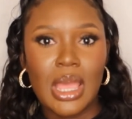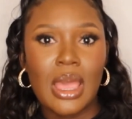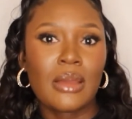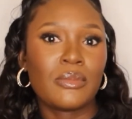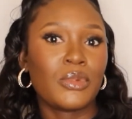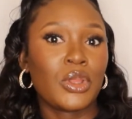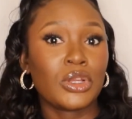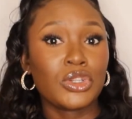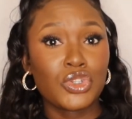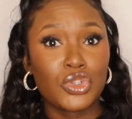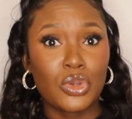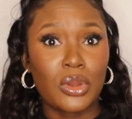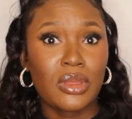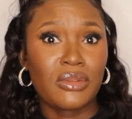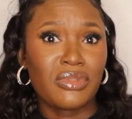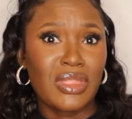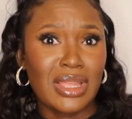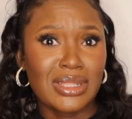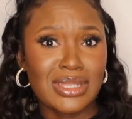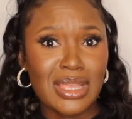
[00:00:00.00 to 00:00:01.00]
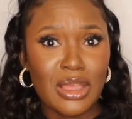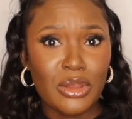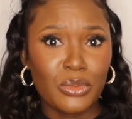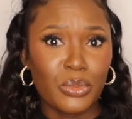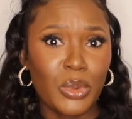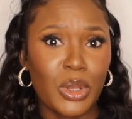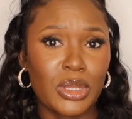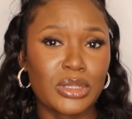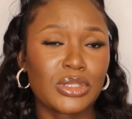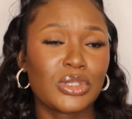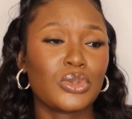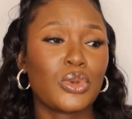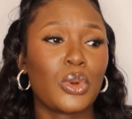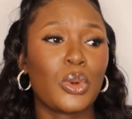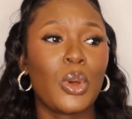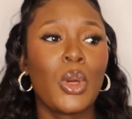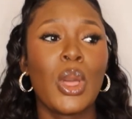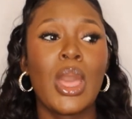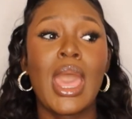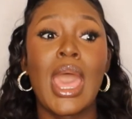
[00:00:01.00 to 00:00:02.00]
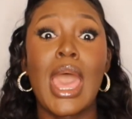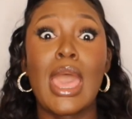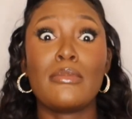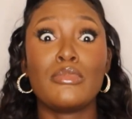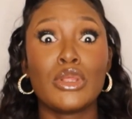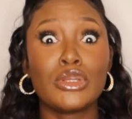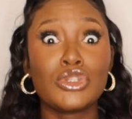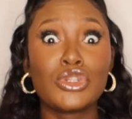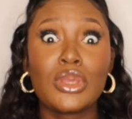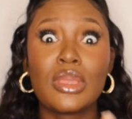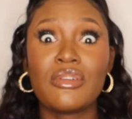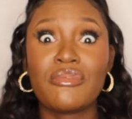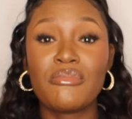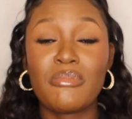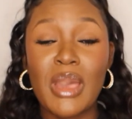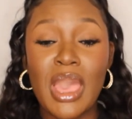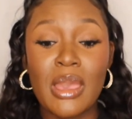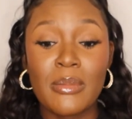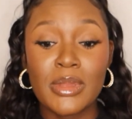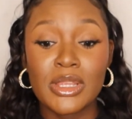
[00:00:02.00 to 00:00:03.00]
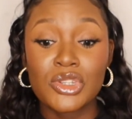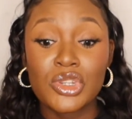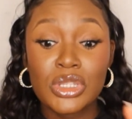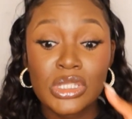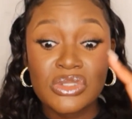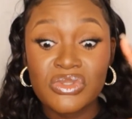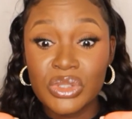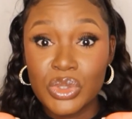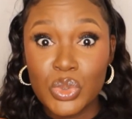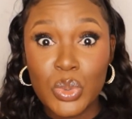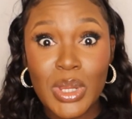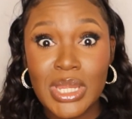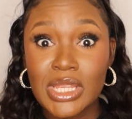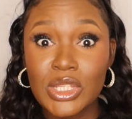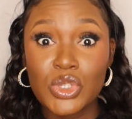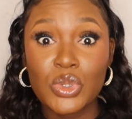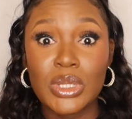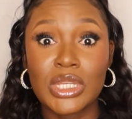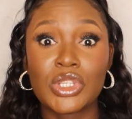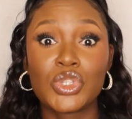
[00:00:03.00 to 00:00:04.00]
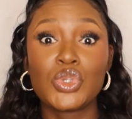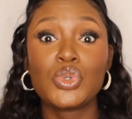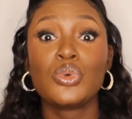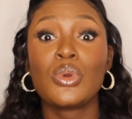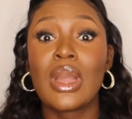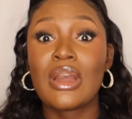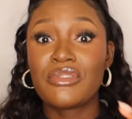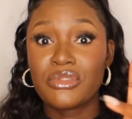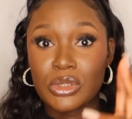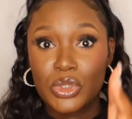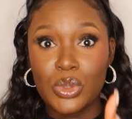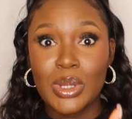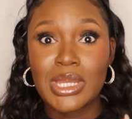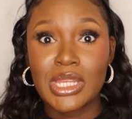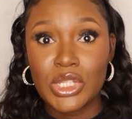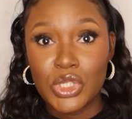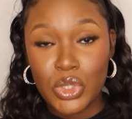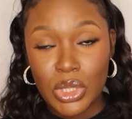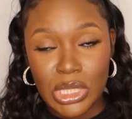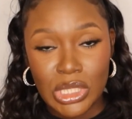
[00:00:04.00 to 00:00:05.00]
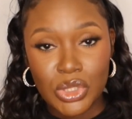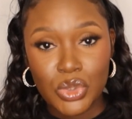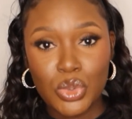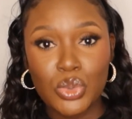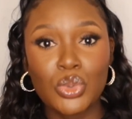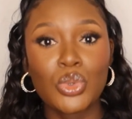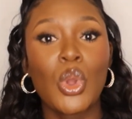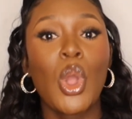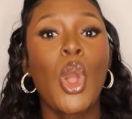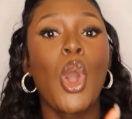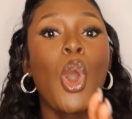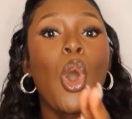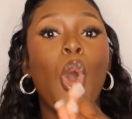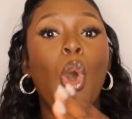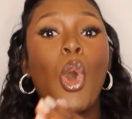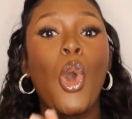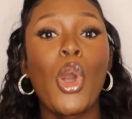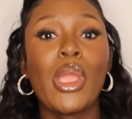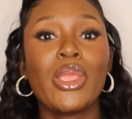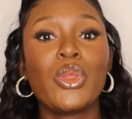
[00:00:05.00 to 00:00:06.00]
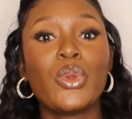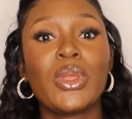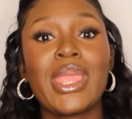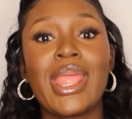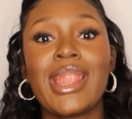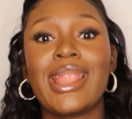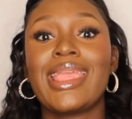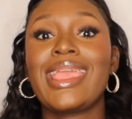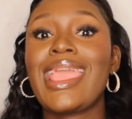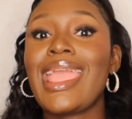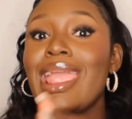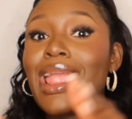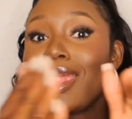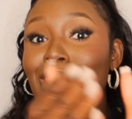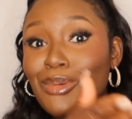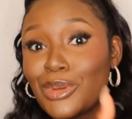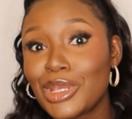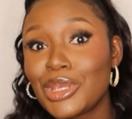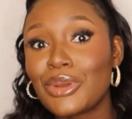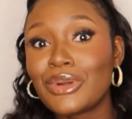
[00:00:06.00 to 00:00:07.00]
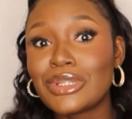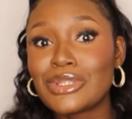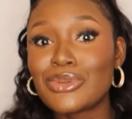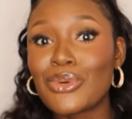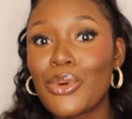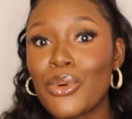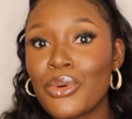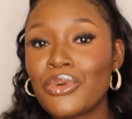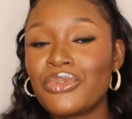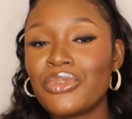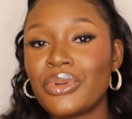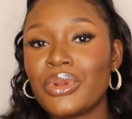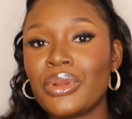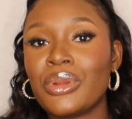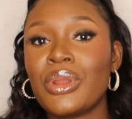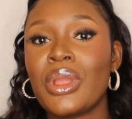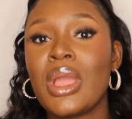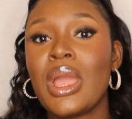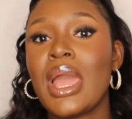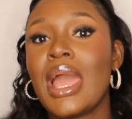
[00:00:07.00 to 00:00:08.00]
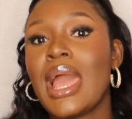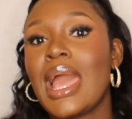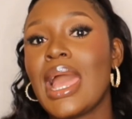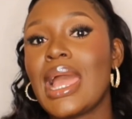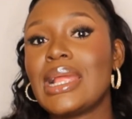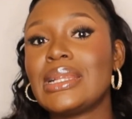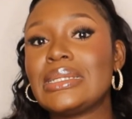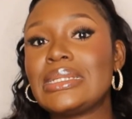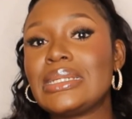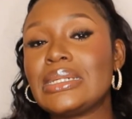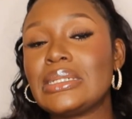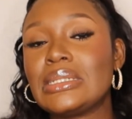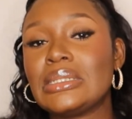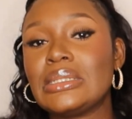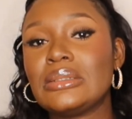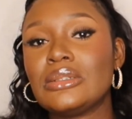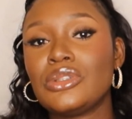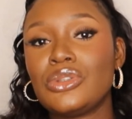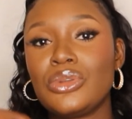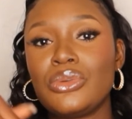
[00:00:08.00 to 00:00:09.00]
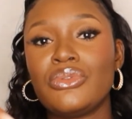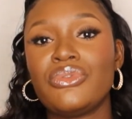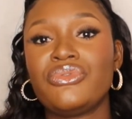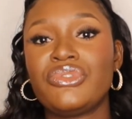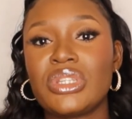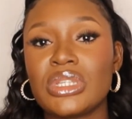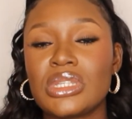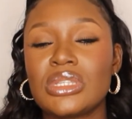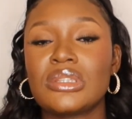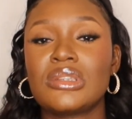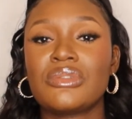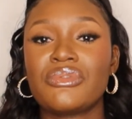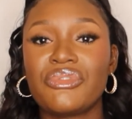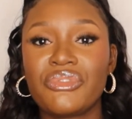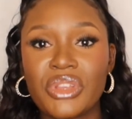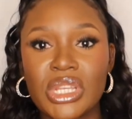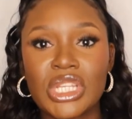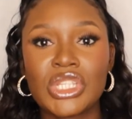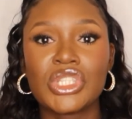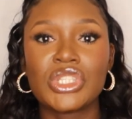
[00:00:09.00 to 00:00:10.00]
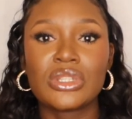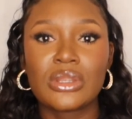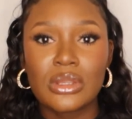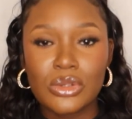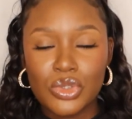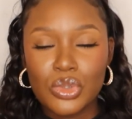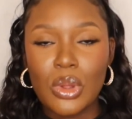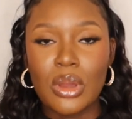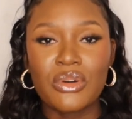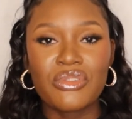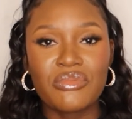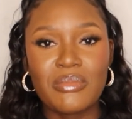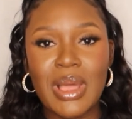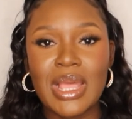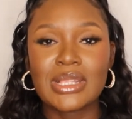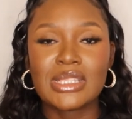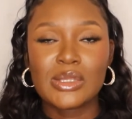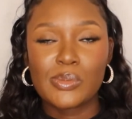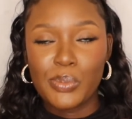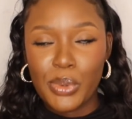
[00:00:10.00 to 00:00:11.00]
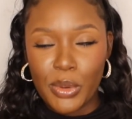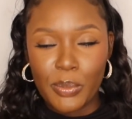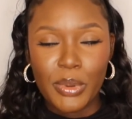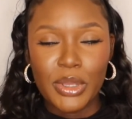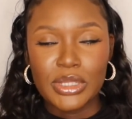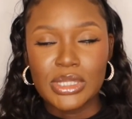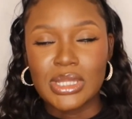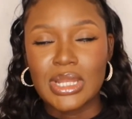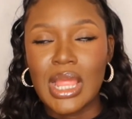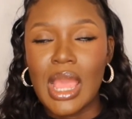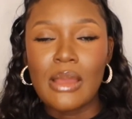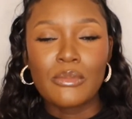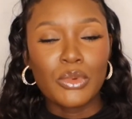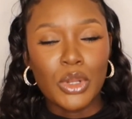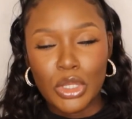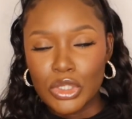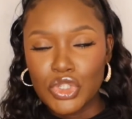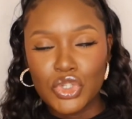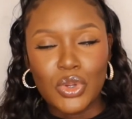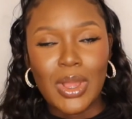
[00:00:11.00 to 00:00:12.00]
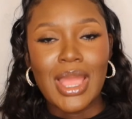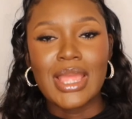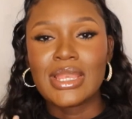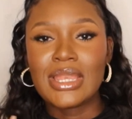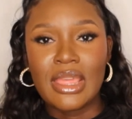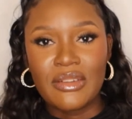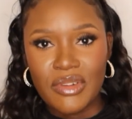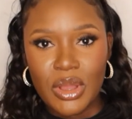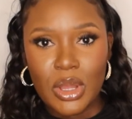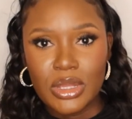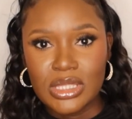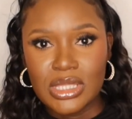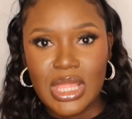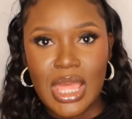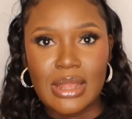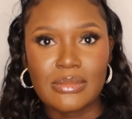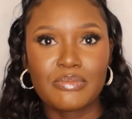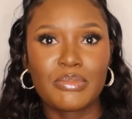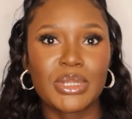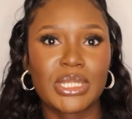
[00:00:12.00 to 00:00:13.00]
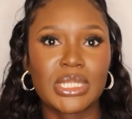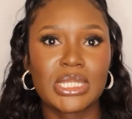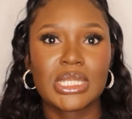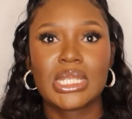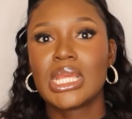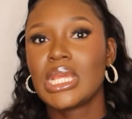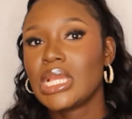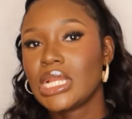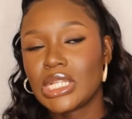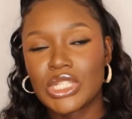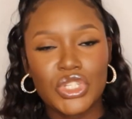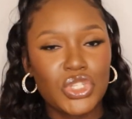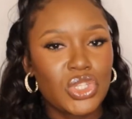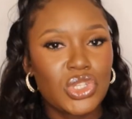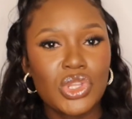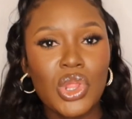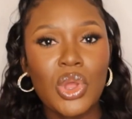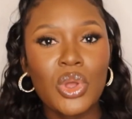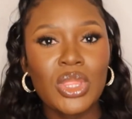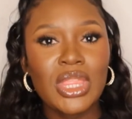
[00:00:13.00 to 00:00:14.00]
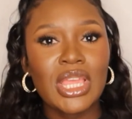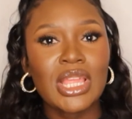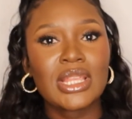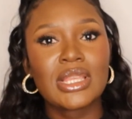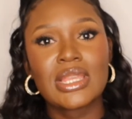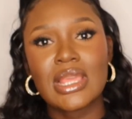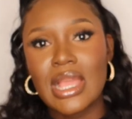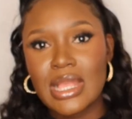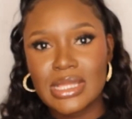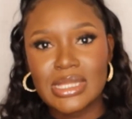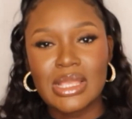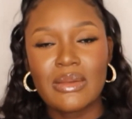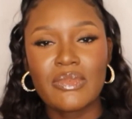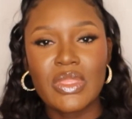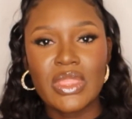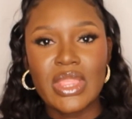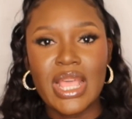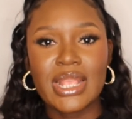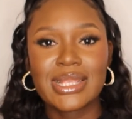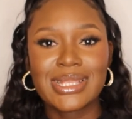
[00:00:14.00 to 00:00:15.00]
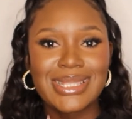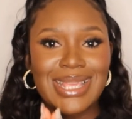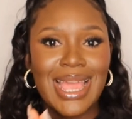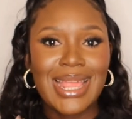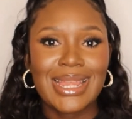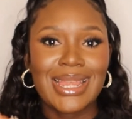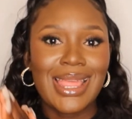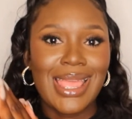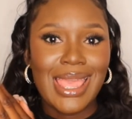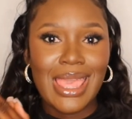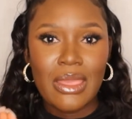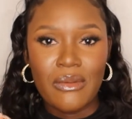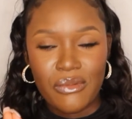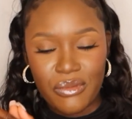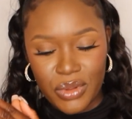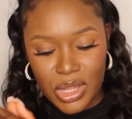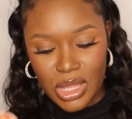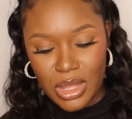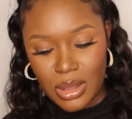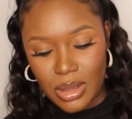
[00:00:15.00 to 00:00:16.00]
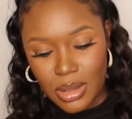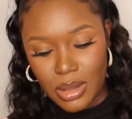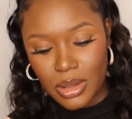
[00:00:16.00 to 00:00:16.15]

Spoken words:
I'm not sure if that's how it works. So I'm not sure if biometrics for 2022 are for 2022, or you can carry yours over until you've just finished 12 months per person. I'm not sure. I never asked that, but just know that it's something that's done every year.